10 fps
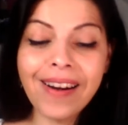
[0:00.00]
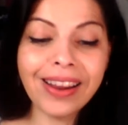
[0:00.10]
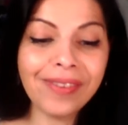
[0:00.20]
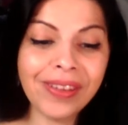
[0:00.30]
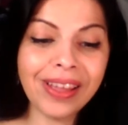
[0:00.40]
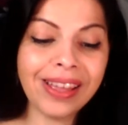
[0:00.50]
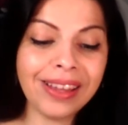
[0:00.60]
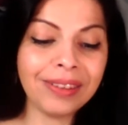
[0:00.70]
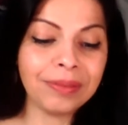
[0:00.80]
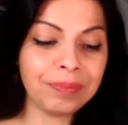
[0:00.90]
okay,
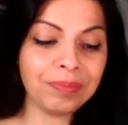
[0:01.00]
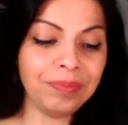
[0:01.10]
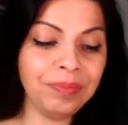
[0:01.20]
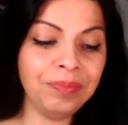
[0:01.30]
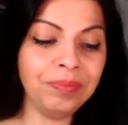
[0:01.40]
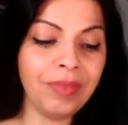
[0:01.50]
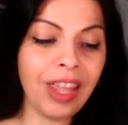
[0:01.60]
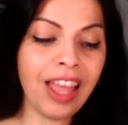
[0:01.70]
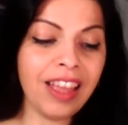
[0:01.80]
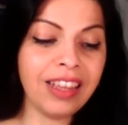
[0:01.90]
so
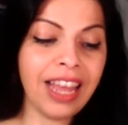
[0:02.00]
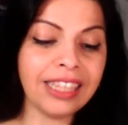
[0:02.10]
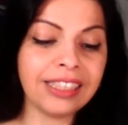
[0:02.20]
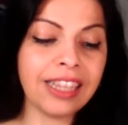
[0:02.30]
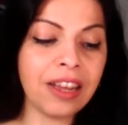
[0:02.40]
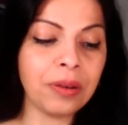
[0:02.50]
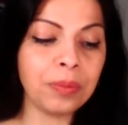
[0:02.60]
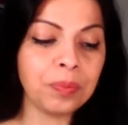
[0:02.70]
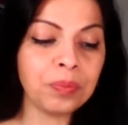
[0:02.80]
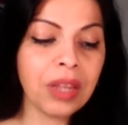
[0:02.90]
then on the
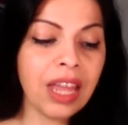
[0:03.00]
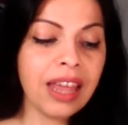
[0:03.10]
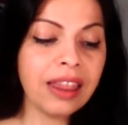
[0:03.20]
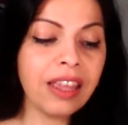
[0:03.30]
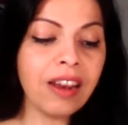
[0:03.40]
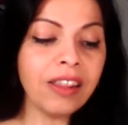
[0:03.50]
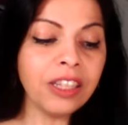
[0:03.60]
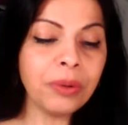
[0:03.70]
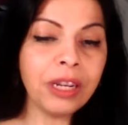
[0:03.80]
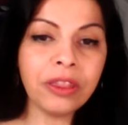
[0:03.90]
23rd of, let's see what
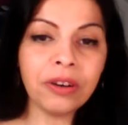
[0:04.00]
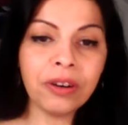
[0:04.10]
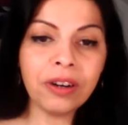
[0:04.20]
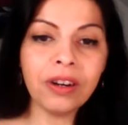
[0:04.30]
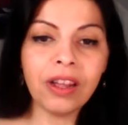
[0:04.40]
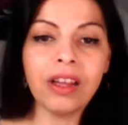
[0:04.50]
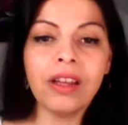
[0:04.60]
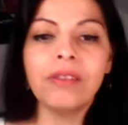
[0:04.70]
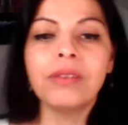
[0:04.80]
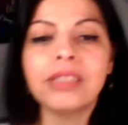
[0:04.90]
time it is. Oh,
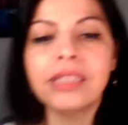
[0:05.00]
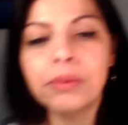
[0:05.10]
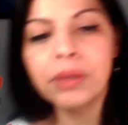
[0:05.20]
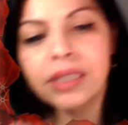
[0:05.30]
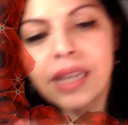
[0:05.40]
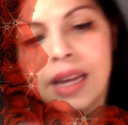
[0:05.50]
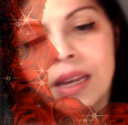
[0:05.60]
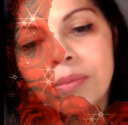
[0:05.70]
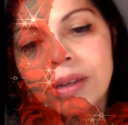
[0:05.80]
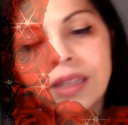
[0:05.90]
on the
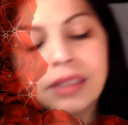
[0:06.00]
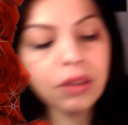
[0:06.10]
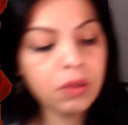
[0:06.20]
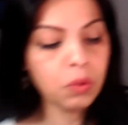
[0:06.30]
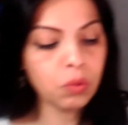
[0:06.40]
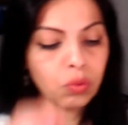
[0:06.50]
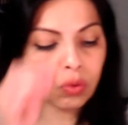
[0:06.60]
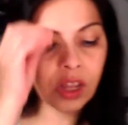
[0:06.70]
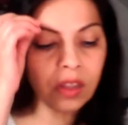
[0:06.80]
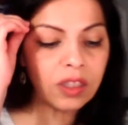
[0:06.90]
23rd of
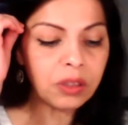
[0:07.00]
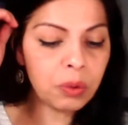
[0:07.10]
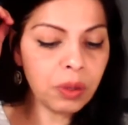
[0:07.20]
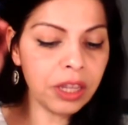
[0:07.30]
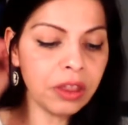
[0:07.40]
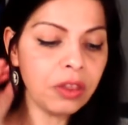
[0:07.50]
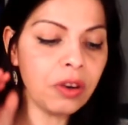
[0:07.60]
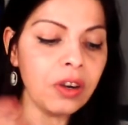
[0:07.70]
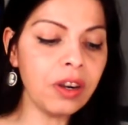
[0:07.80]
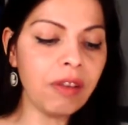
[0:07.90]
October sent into
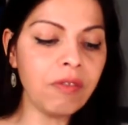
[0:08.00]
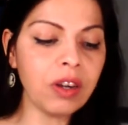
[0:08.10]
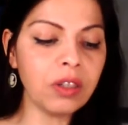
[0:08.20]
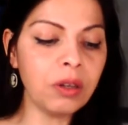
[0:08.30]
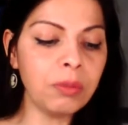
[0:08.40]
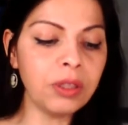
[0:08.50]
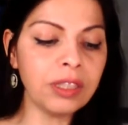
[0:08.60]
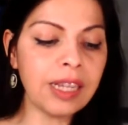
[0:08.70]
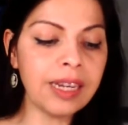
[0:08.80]
Scorpio.